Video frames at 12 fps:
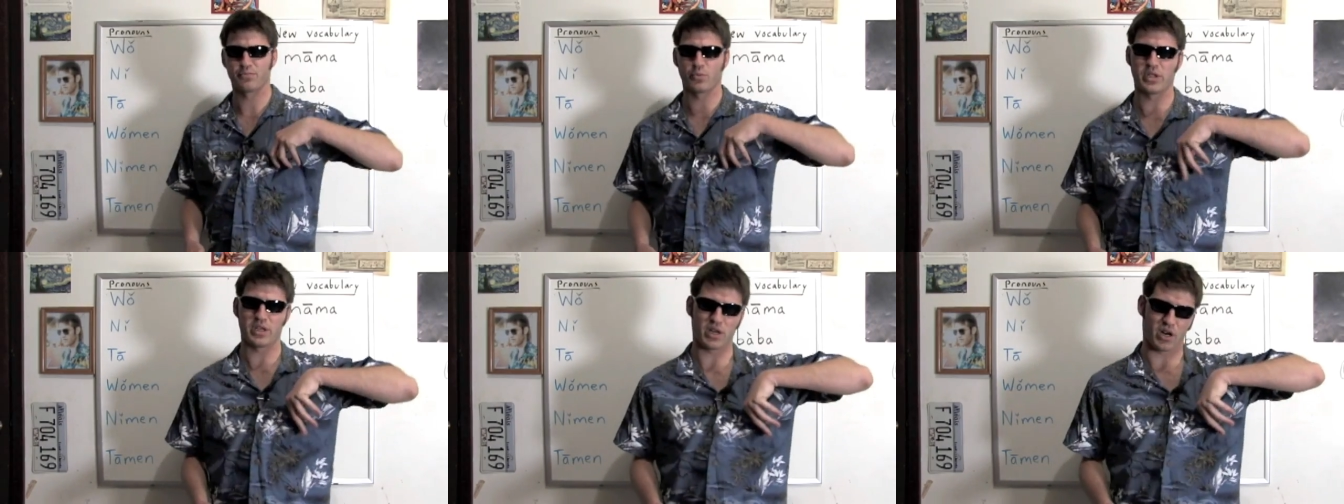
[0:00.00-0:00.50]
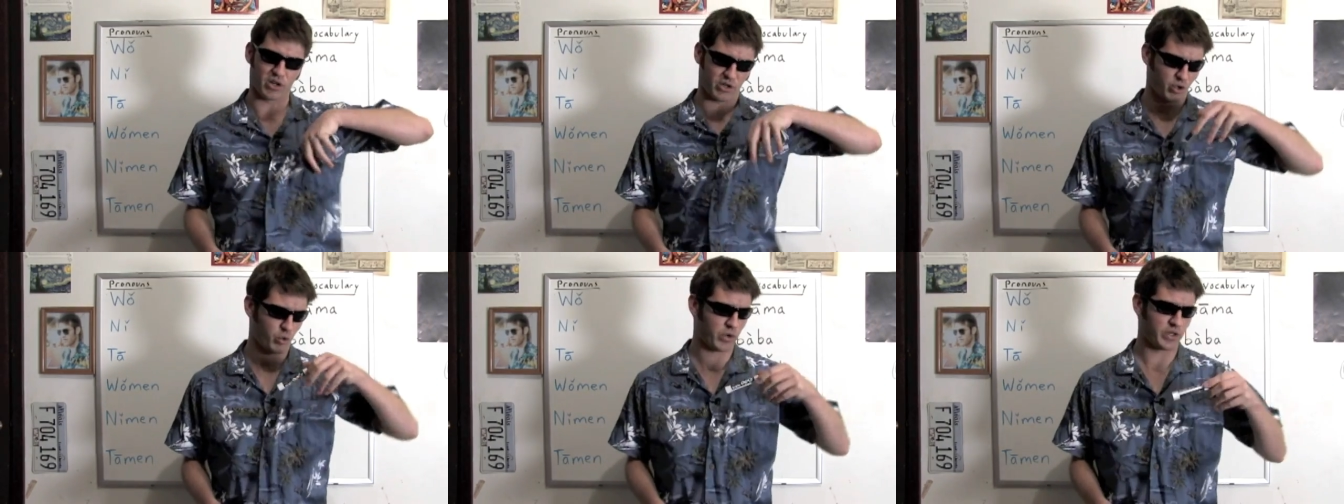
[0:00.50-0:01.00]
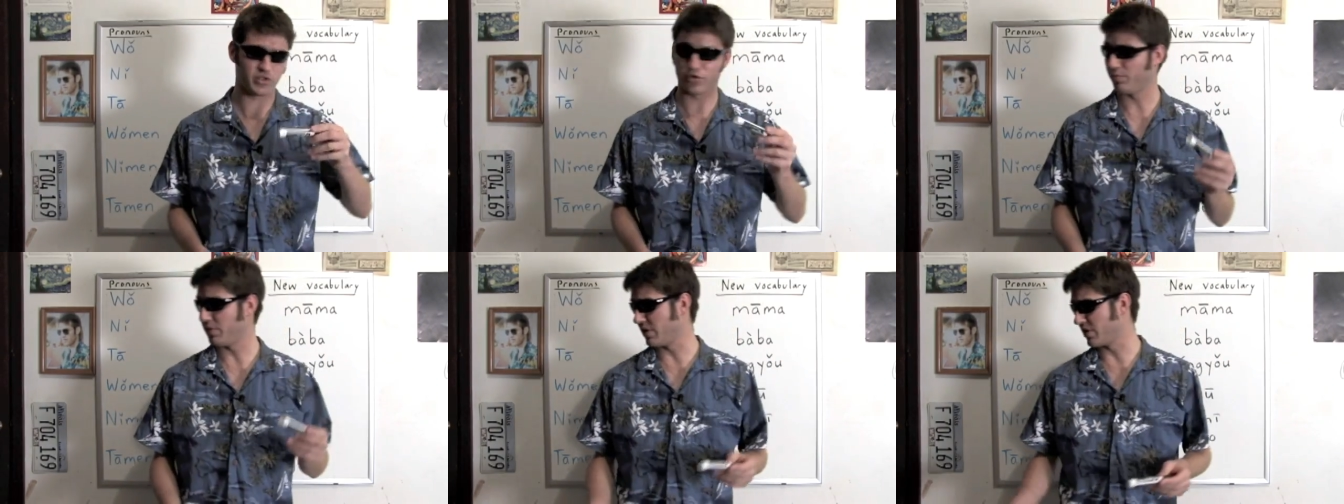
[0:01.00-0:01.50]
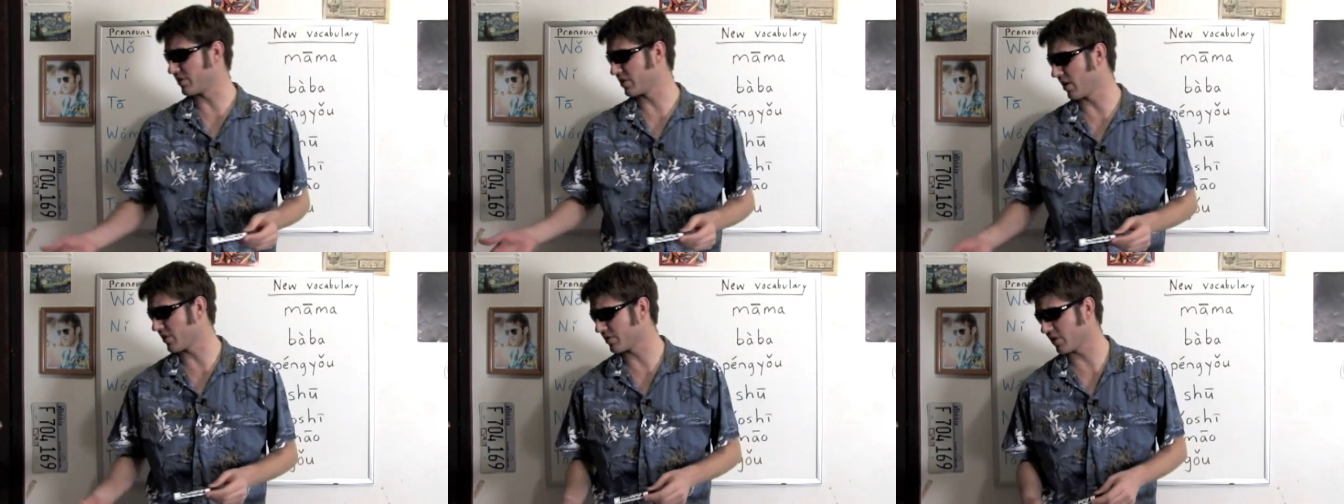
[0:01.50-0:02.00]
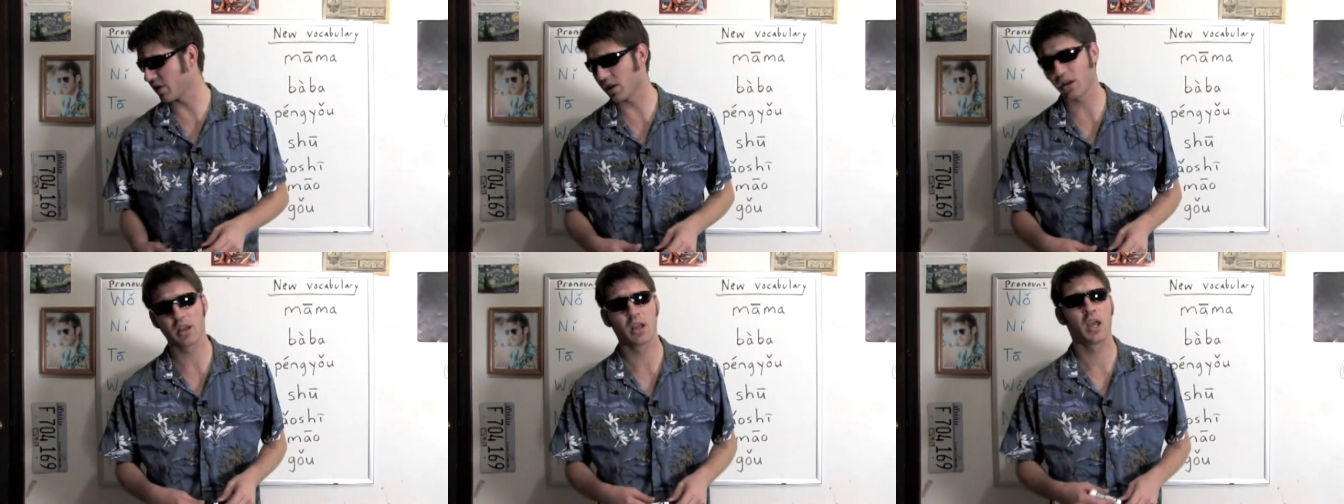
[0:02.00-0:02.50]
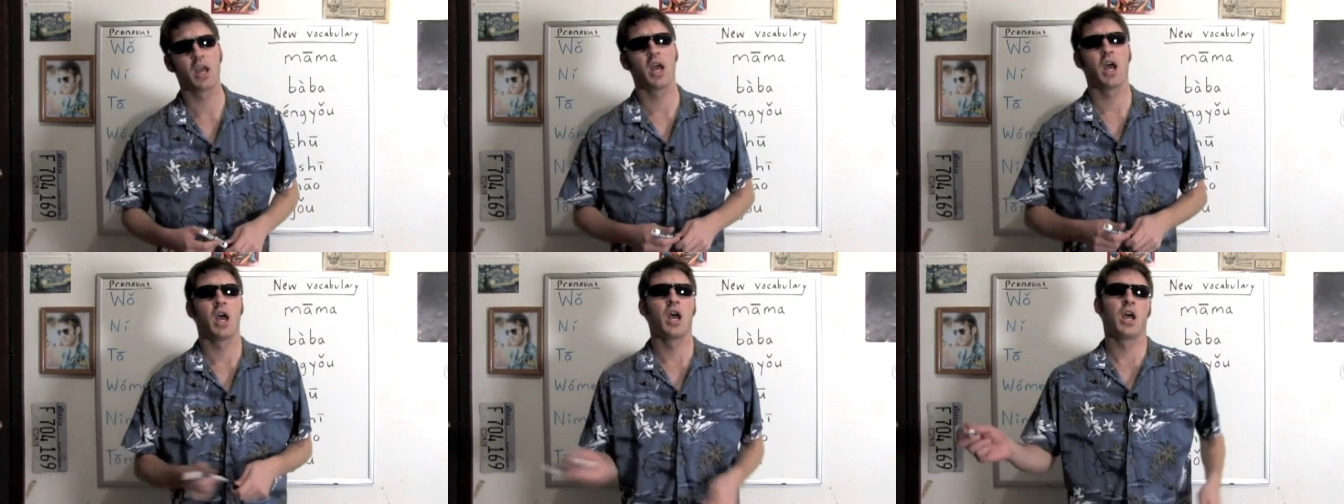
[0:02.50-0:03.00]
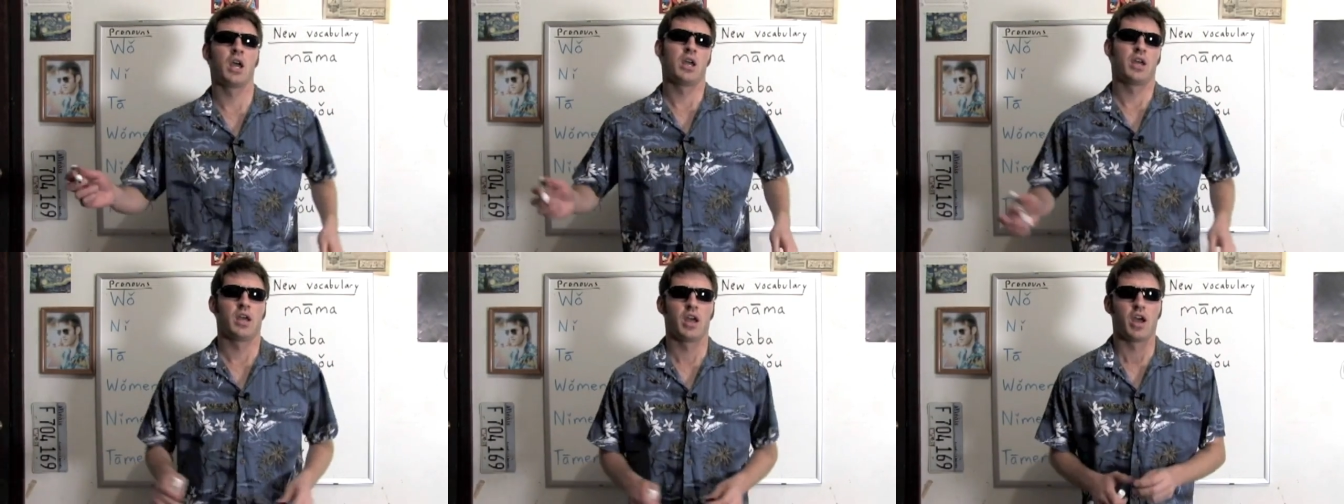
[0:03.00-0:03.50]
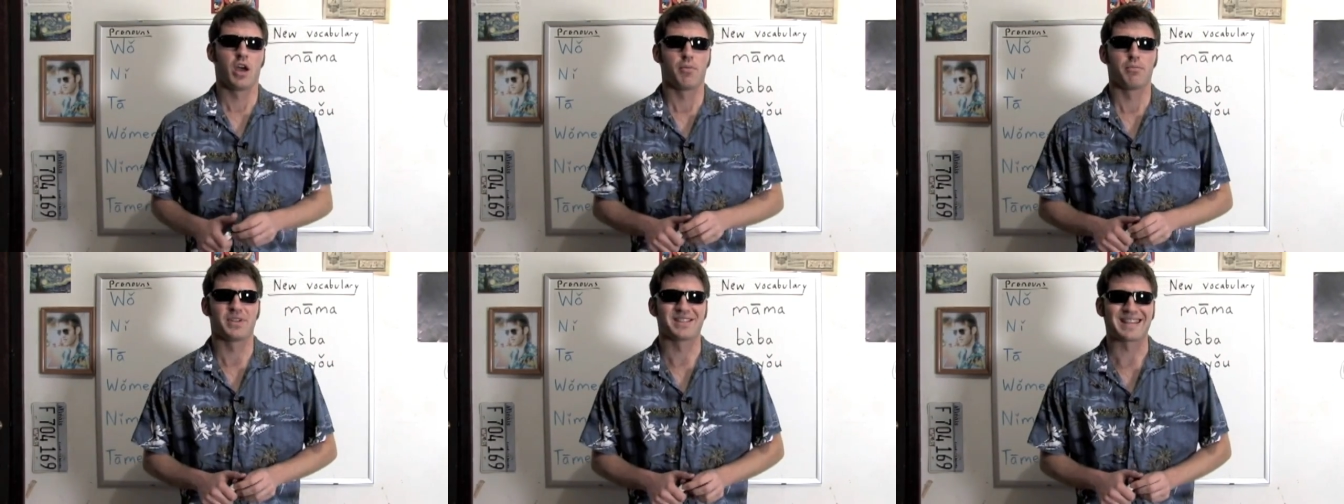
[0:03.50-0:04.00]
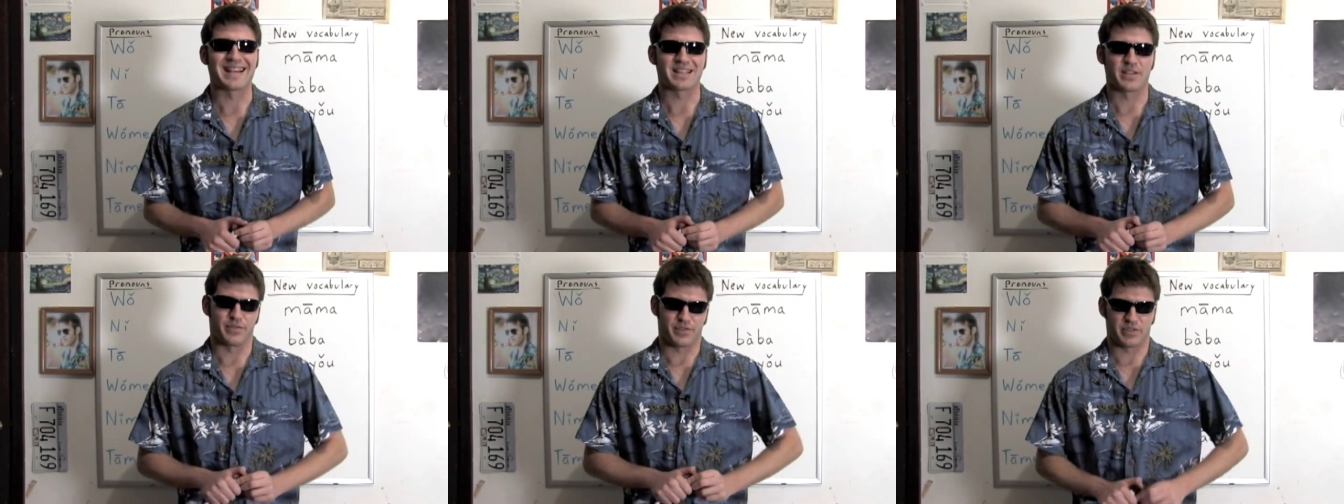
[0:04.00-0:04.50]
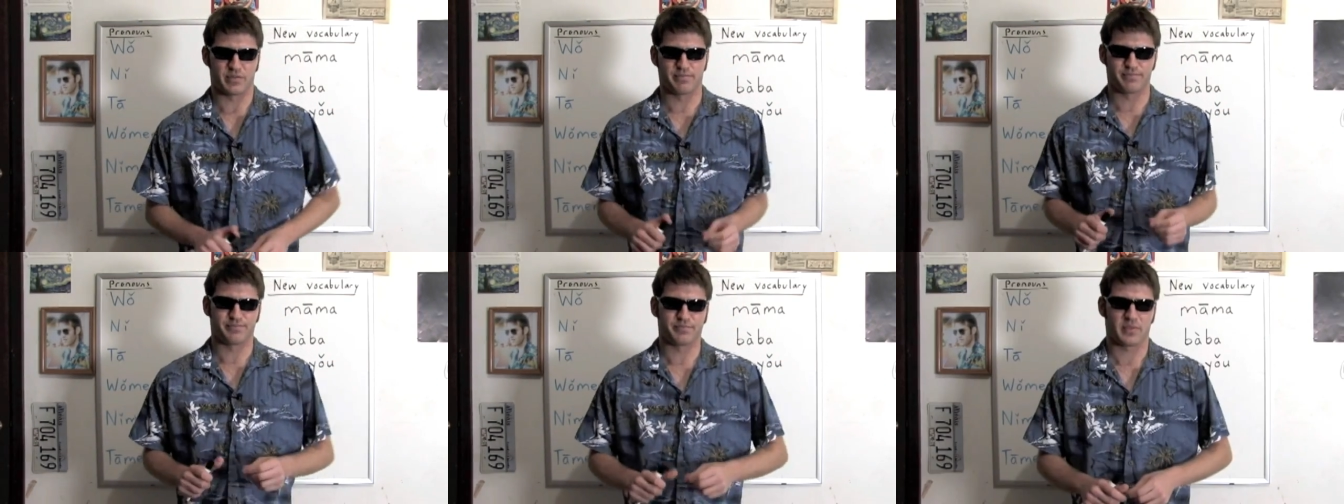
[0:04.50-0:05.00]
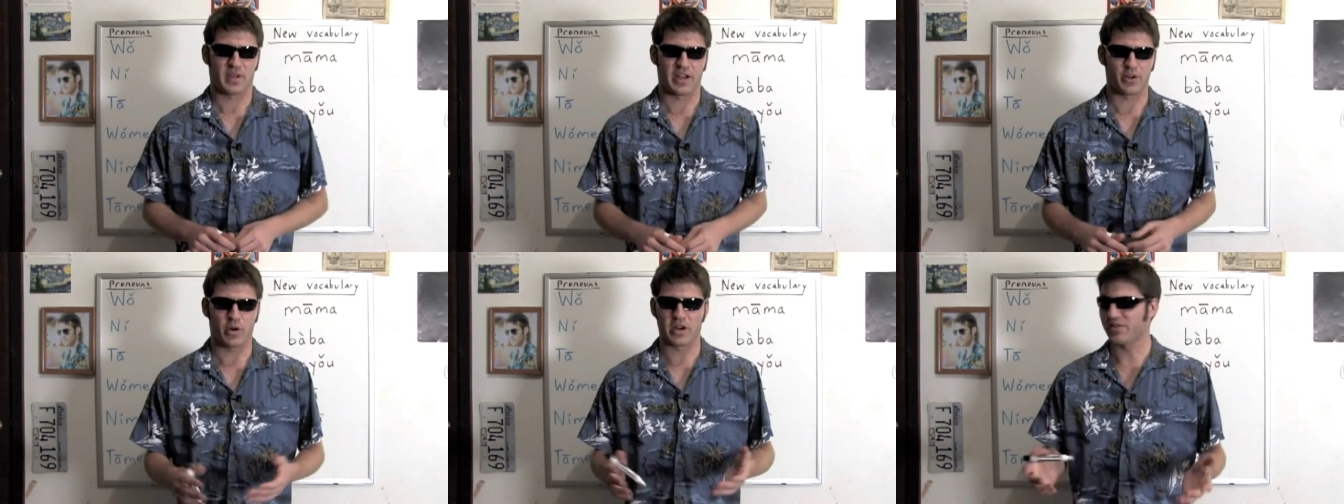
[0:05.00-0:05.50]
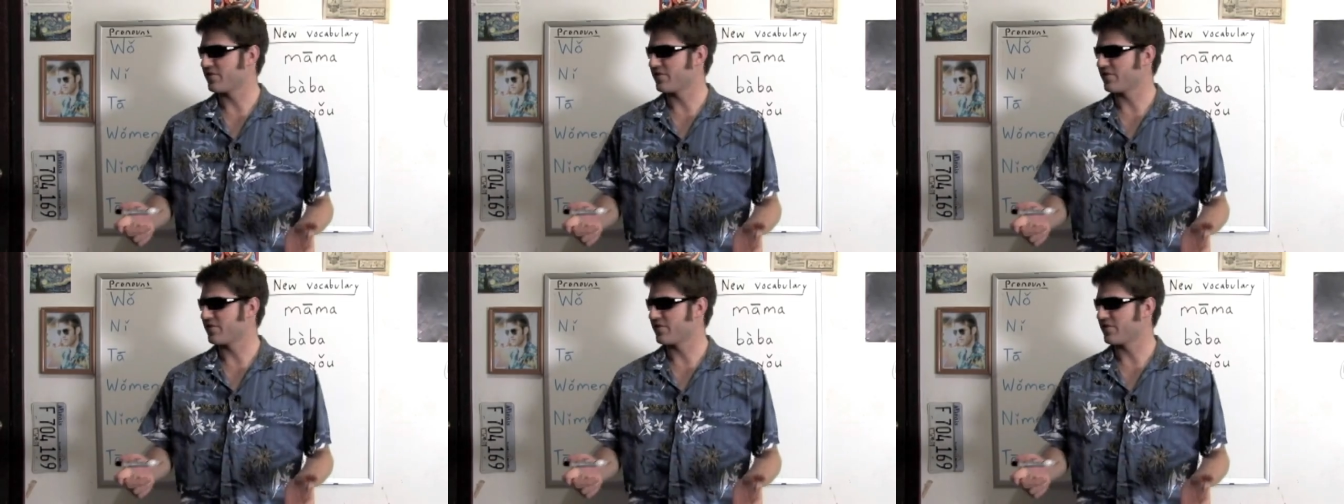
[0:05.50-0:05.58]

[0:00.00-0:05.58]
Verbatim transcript: We are going to be discussing possessives. I know how to